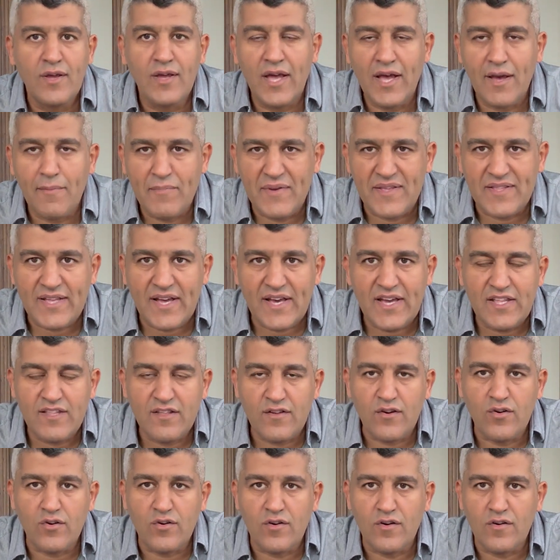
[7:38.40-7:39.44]
appetite
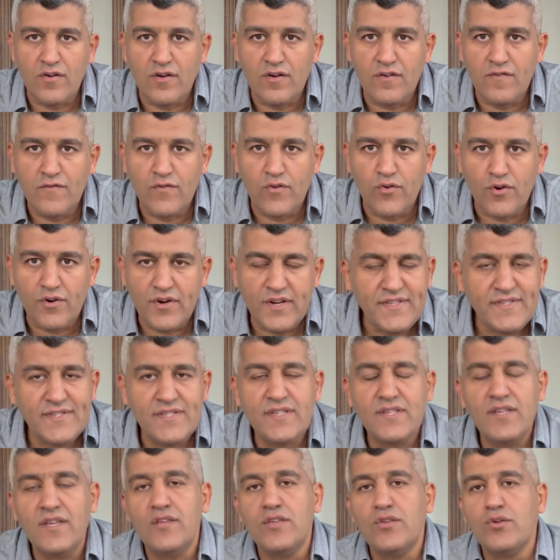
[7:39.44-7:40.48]
for
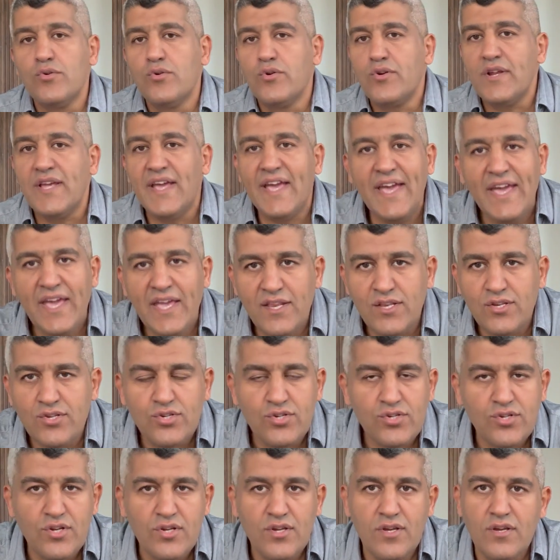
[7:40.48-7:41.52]
risk, your
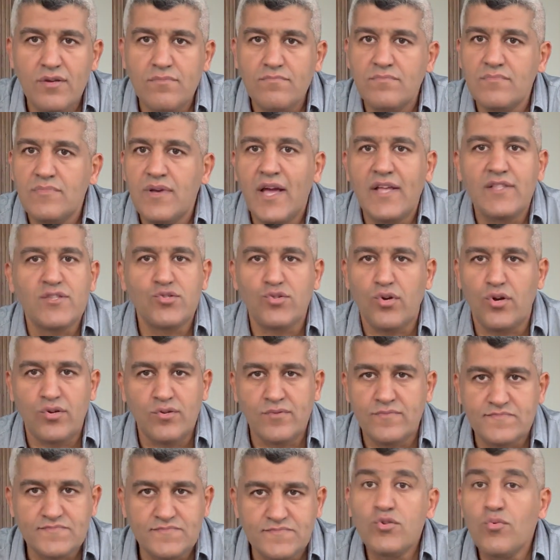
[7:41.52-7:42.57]
age, and so on.
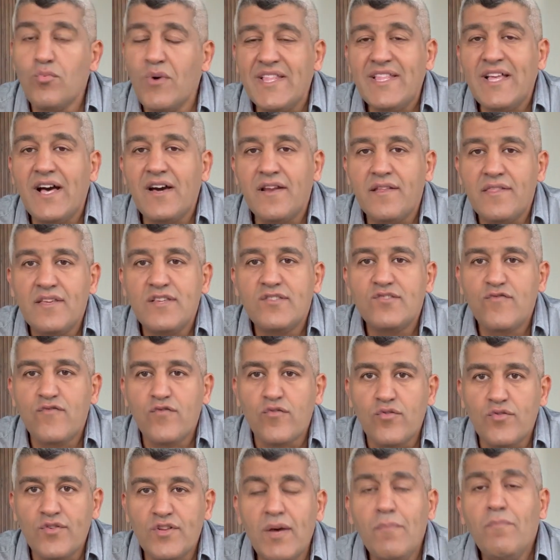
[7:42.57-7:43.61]
So what are these
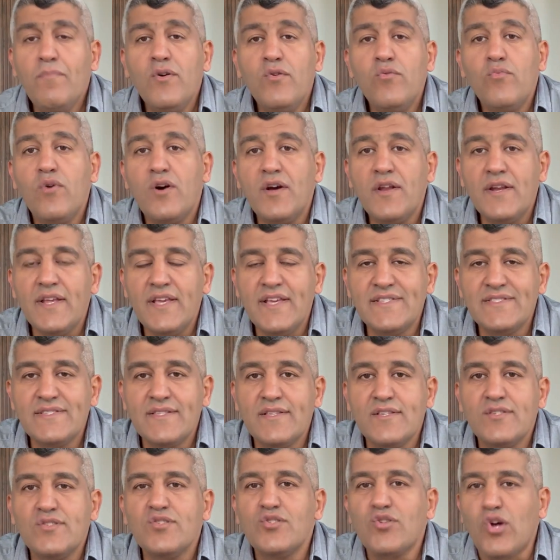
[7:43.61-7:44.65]
4? Number 1 is
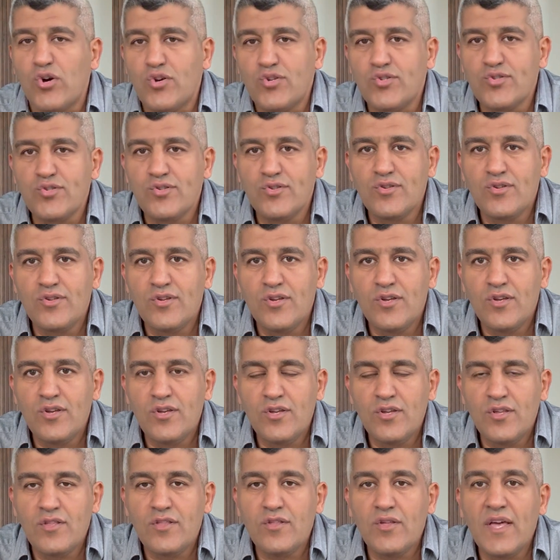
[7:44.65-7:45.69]
the stocks.
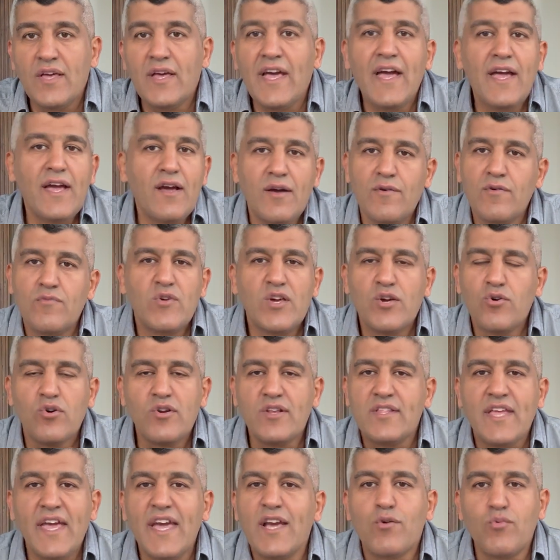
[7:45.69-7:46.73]
We call
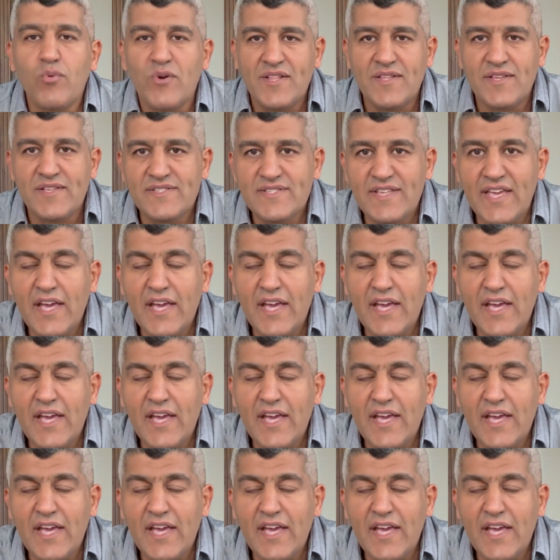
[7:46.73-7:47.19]
it equities.